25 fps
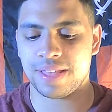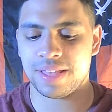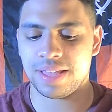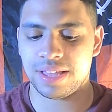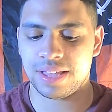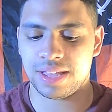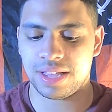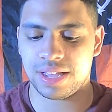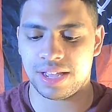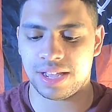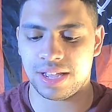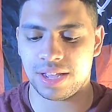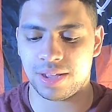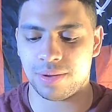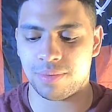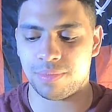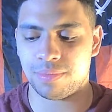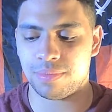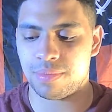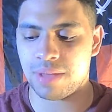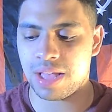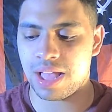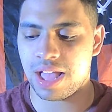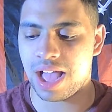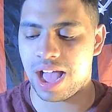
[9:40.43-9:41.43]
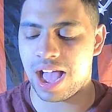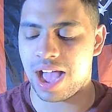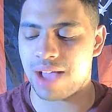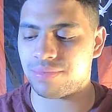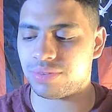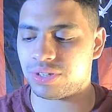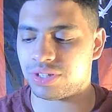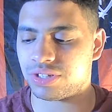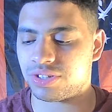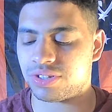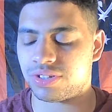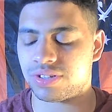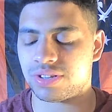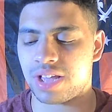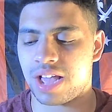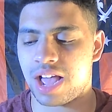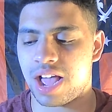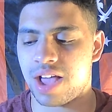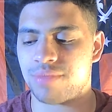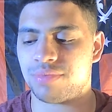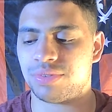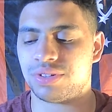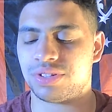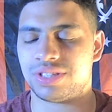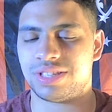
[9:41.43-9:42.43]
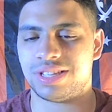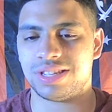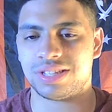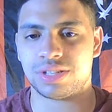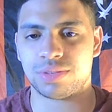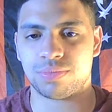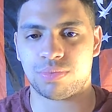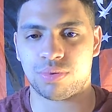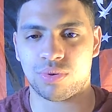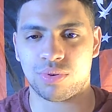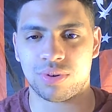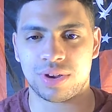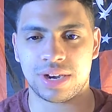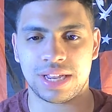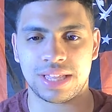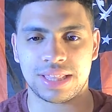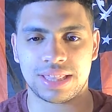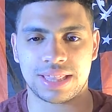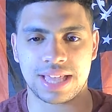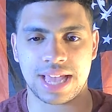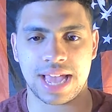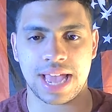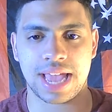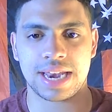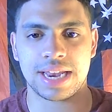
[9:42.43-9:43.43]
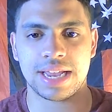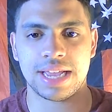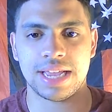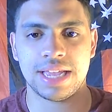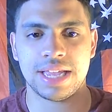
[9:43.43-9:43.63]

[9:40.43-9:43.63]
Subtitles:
I'm just disappointed that